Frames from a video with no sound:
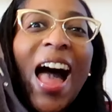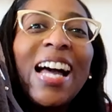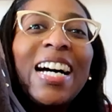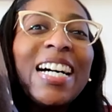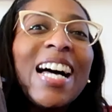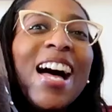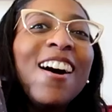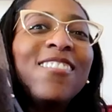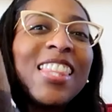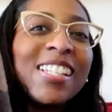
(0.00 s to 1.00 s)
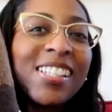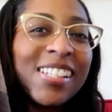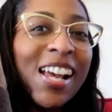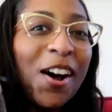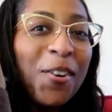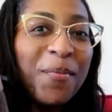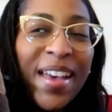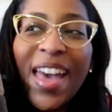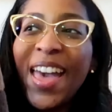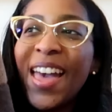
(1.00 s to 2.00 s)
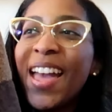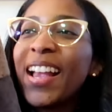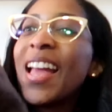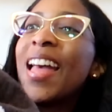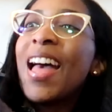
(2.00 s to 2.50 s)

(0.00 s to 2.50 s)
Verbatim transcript: I love this tote bag.